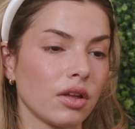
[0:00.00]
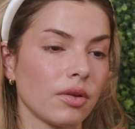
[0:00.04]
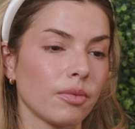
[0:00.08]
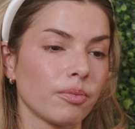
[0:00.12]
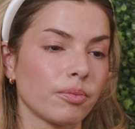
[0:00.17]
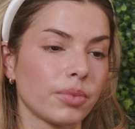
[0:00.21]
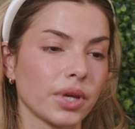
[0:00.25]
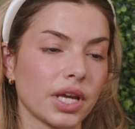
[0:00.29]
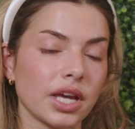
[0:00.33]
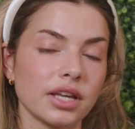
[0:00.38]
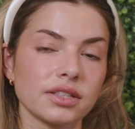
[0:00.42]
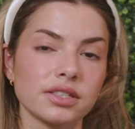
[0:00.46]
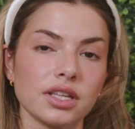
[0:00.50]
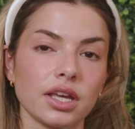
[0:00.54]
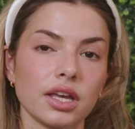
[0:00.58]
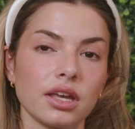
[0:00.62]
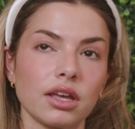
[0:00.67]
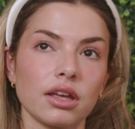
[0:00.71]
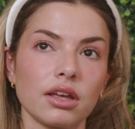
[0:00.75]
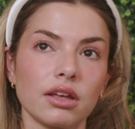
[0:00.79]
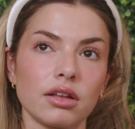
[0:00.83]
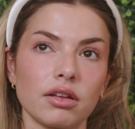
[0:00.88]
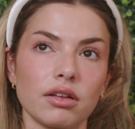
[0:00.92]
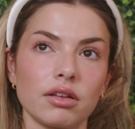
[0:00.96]
because
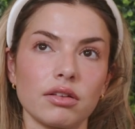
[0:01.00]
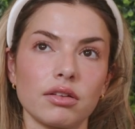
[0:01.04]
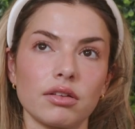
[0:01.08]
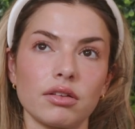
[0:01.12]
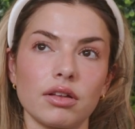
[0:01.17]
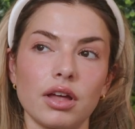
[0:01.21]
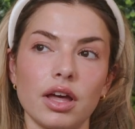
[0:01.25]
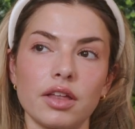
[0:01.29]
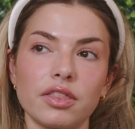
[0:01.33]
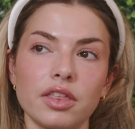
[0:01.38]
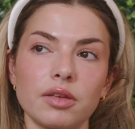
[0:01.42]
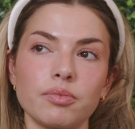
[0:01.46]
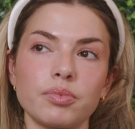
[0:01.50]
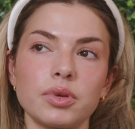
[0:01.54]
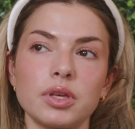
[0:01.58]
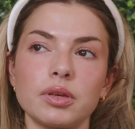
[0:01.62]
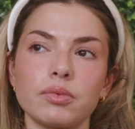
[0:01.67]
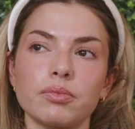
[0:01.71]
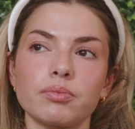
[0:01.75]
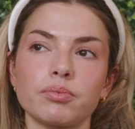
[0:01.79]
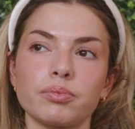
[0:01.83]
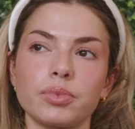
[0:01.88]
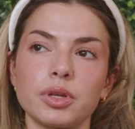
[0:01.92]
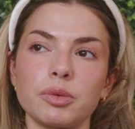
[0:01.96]
I I think pe-
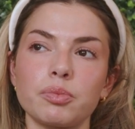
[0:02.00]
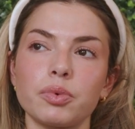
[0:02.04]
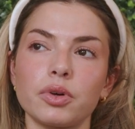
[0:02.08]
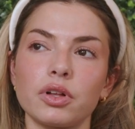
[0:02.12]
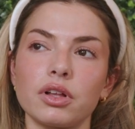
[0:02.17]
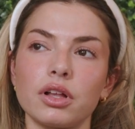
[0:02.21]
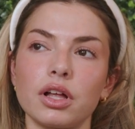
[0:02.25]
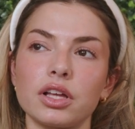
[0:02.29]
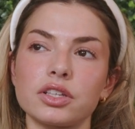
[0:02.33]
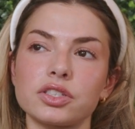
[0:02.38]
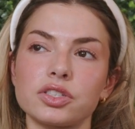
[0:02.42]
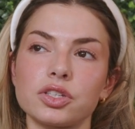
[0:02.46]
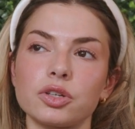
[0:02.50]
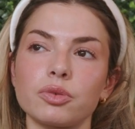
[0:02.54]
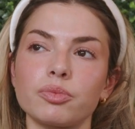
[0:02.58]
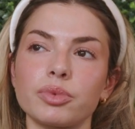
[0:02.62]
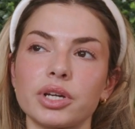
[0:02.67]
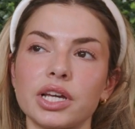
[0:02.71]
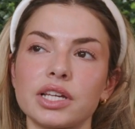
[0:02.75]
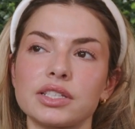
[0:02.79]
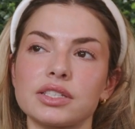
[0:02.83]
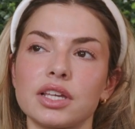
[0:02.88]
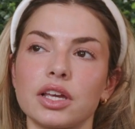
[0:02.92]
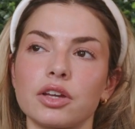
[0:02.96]
people assume
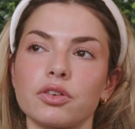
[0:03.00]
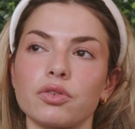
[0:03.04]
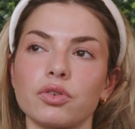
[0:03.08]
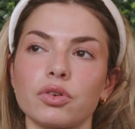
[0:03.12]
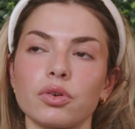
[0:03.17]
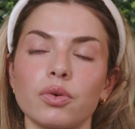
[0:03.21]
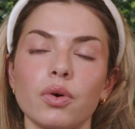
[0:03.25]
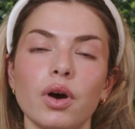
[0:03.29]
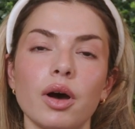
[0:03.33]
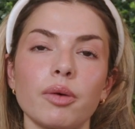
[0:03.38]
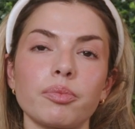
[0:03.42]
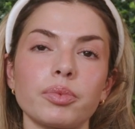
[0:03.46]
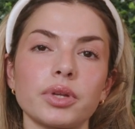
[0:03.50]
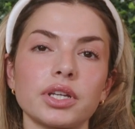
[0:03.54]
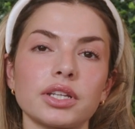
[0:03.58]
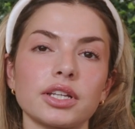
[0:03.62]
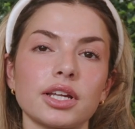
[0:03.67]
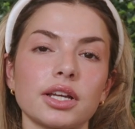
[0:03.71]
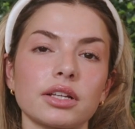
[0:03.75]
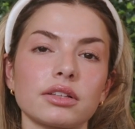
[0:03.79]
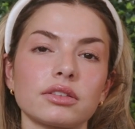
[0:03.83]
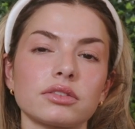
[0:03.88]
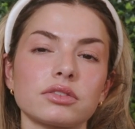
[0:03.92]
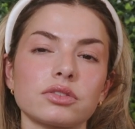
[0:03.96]
because I grew up in
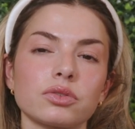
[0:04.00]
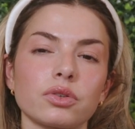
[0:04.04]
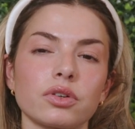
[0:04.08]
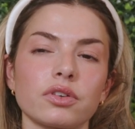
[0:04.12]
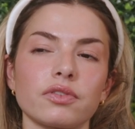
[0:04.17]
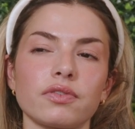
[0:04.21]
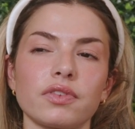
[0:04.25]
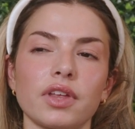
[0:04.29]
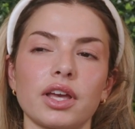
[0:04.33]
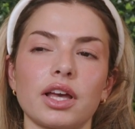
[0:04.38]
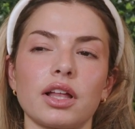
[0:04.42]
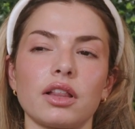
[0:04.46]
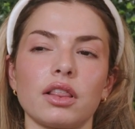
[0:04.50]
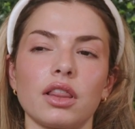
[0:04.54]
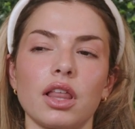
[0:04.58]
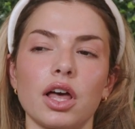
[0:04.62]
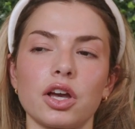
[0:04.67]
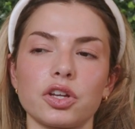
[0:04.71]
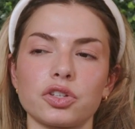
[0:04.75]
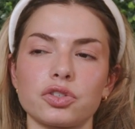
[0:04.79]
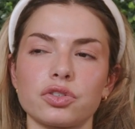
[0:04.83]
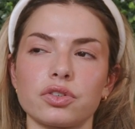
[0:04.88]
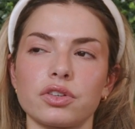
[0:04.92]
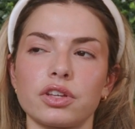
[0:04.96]
sort of like a
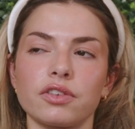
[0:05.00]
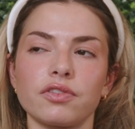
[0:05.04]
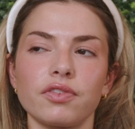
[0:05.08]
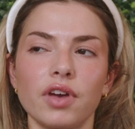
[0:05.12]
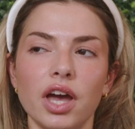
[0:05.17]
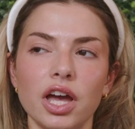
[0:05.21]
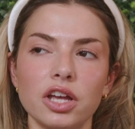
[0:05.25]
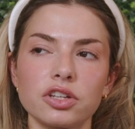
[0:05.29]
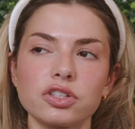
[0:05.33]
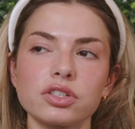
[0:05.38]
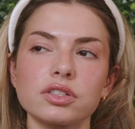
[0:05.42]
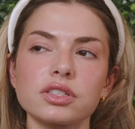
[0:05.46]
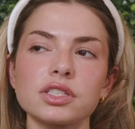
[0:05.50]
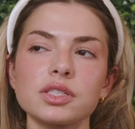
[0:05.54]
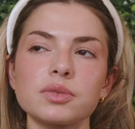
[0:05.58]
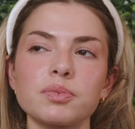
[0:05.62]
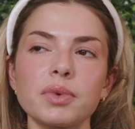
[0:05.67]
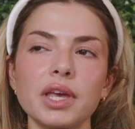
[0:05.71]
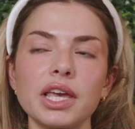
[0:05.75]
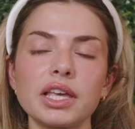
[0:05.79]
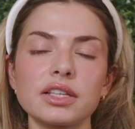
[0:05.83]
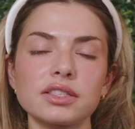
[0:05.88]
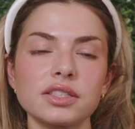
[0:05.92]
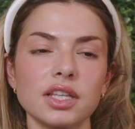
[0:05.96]
luxury fashion
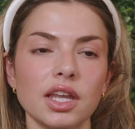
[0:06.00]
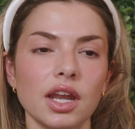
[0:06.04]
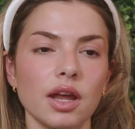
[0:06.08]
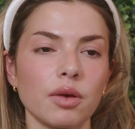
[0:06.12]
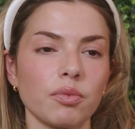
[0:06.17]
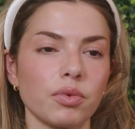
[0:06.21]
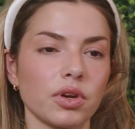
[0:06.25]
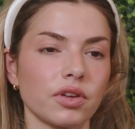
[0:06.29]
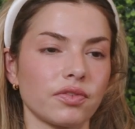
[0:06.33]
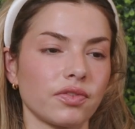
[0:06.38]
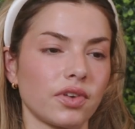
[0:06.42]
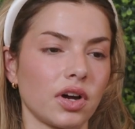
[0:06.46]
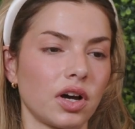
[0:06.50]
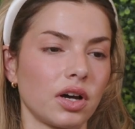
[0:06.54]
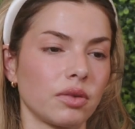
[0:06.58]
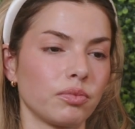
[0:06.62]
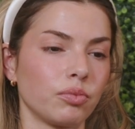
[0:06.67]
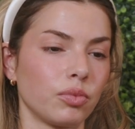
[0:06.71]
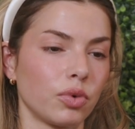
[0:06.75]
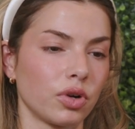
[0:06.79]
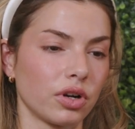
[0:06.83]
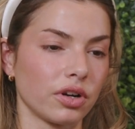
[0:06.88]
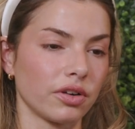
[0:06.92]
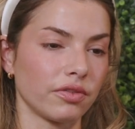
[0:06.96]
space that I would have gone
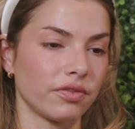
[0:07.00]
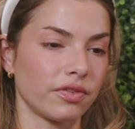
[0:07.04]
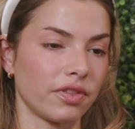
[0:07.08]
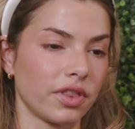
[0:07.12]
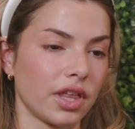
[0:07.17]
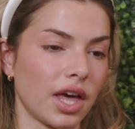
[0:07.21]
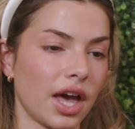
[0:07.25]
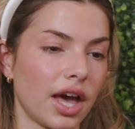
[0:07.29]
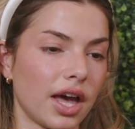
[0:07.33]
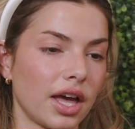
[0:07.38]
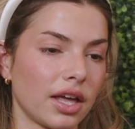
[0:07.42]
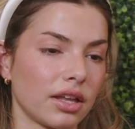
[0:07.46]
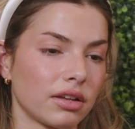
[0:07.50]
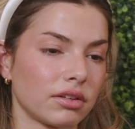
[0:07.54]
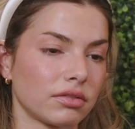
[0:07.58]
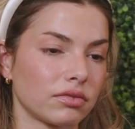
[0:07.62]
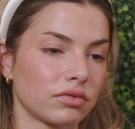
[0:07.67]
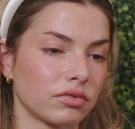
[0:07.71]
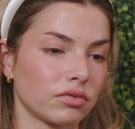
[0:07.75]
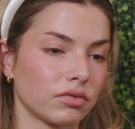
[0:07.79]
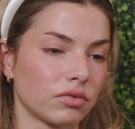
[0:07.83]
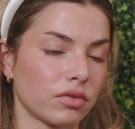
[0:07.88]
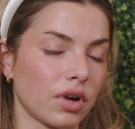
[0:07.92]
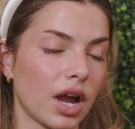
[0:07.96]
more of that
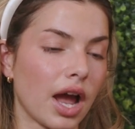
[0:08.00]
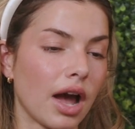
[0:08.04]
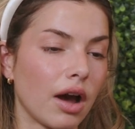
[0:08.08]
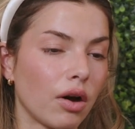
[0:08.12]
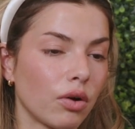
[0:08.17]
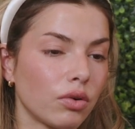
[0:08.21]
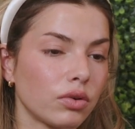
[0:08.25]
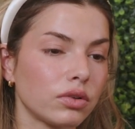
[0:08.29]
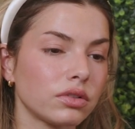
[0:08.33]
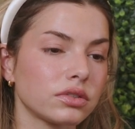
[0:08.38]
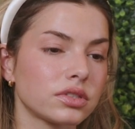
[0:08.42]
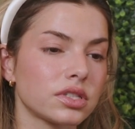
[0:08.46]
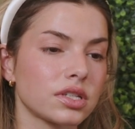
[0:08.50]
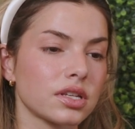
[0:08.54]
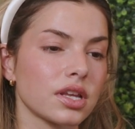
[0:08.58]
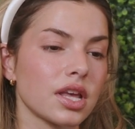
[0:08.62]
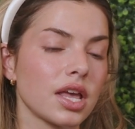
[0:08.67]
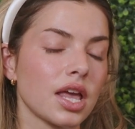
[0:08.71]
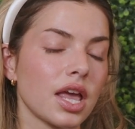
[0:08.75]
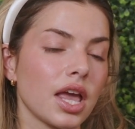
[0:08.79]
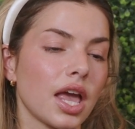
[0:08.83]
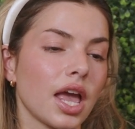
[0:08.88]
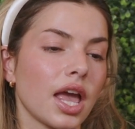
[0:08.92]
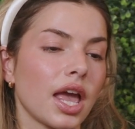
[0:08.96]
route.
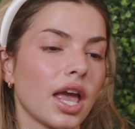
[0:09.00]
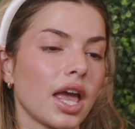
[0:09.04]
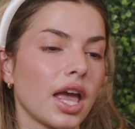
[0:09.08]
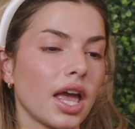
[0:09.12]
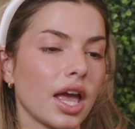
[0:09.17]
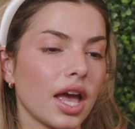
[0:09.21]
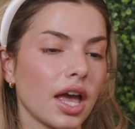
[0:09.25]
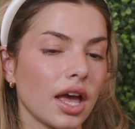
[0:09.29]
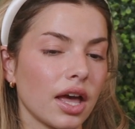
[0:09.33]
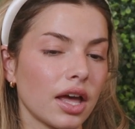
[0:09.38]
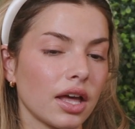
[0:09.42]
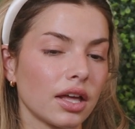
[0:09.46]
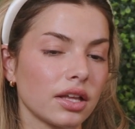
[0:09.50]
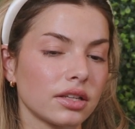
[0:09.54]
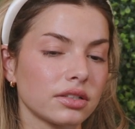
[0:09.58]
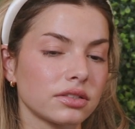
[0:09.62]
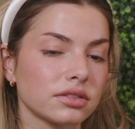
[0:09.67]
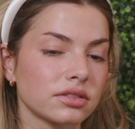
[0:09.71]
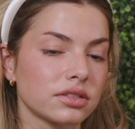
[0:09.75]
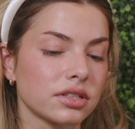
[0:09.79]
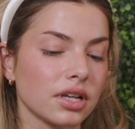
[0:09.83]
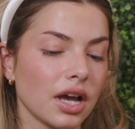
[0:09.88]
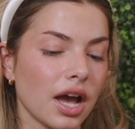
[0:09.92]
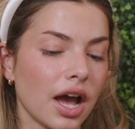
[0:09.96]

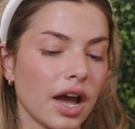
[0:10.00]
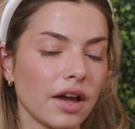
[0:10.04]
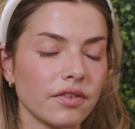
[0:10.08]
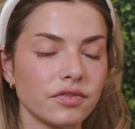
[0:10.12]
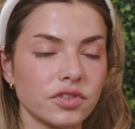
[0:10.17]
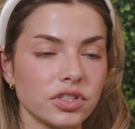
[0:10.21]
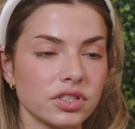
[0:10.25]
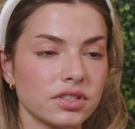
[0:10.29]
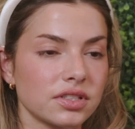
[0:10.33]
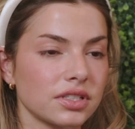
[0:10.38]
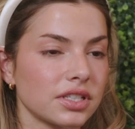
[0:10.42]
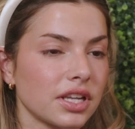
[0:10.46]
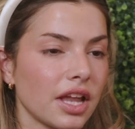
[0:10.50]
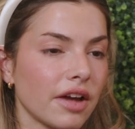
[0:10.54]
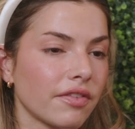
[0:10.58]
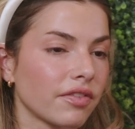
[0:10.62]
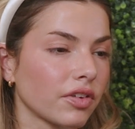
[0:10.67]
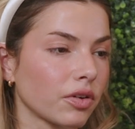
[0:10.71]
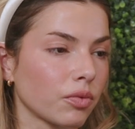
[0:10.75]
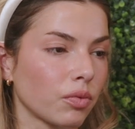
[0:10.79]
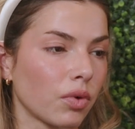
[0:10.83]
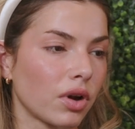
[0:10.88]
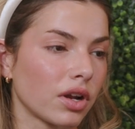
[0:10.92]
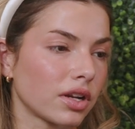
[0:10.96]
And I've just
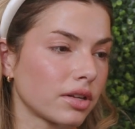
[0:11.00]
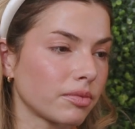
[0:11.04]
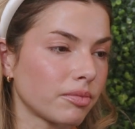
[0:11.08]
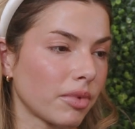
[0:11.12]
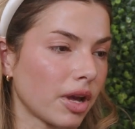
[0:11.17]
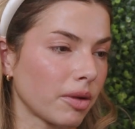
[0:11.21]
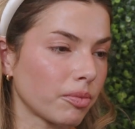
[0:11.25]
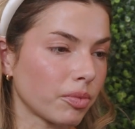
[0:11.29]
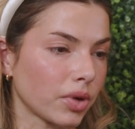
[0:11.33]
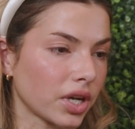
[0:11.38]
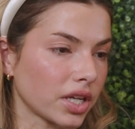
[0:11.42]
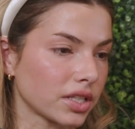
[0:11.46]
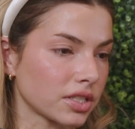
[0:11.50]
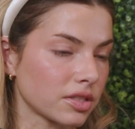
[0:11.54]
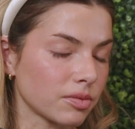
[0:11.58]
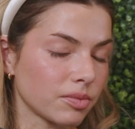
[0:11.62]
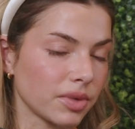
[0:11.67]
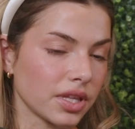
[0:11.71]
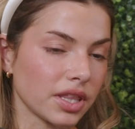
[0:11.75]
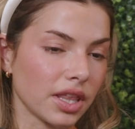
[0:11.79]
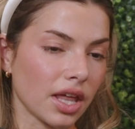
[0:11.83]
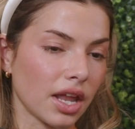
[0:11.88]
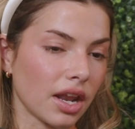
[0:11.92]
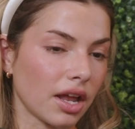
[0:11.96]
never wanted my brand to
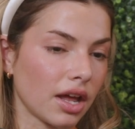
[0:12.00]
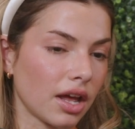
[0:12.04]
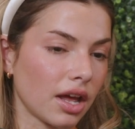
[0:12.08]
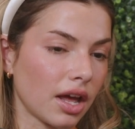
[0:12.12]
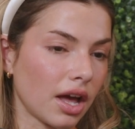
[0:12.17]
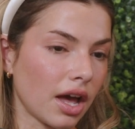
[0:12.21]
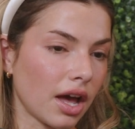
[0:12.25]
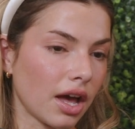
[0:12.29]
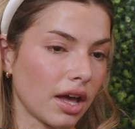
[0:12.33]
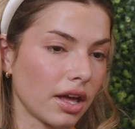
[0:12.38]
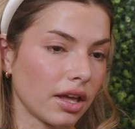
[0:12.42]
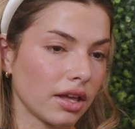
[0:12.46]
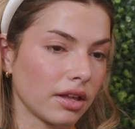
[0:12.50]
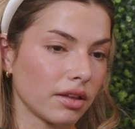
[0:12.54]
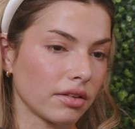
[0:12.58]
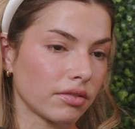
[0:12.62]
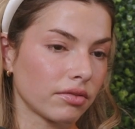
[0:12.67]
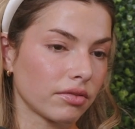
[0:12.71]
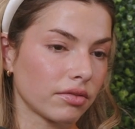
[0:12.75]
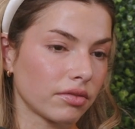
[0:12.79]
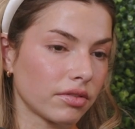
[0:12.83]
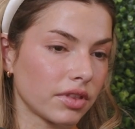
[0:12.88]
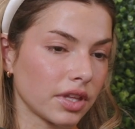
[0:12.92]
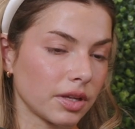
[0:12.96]
be that. I
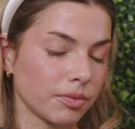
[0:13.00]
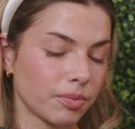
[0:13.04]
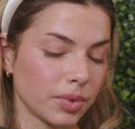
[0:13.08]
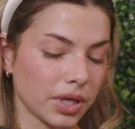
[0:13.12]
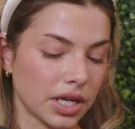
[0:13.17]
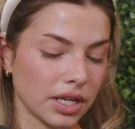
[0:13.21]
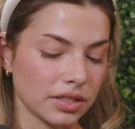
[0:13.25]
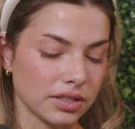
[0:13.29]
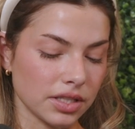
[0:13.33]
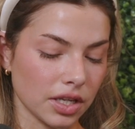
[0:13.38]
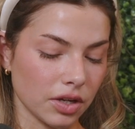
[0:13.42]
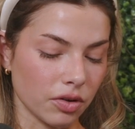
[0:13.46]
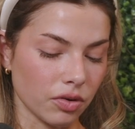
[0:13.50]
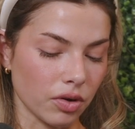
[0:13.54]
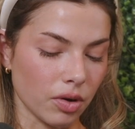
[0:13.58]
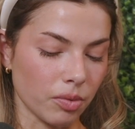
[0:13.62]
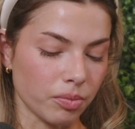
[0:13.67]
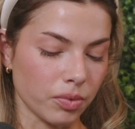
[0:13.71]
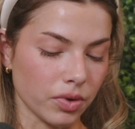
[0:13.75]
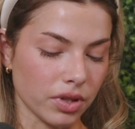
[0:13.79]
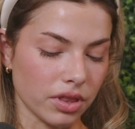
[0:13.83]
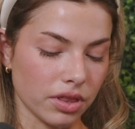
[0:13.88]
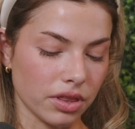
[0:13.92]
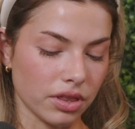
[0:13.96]
think because I grew
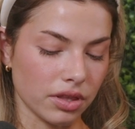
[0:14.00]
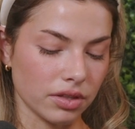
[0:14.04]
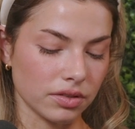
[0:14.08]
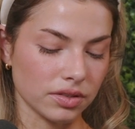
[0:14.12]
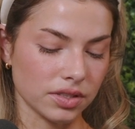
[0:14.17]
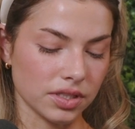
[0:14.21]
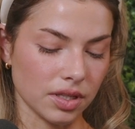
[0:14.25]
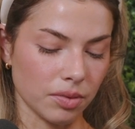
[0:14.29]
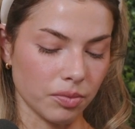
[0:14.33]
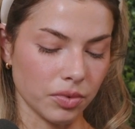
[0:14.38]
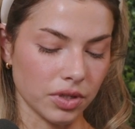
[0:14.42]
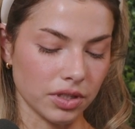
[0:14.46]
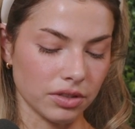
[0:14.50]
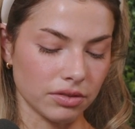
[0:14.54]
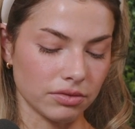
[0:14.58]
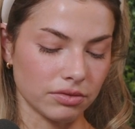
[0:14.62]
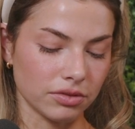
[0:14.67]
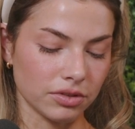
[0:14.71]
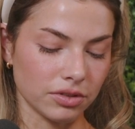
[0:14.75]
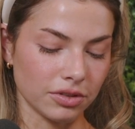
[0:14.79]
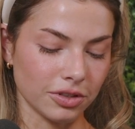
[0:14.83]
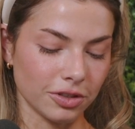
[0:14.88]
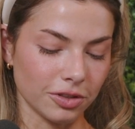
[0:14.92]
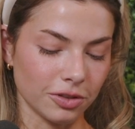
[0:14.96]
up with someone
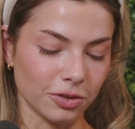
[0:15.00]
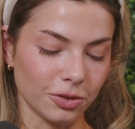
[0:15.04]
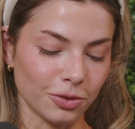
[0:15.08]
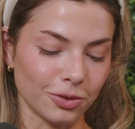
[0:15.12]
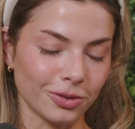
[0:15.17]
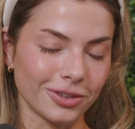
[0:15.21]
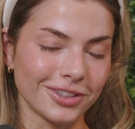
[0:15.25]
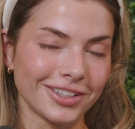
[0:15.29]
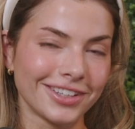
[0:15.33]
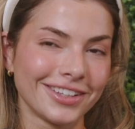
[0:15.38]
who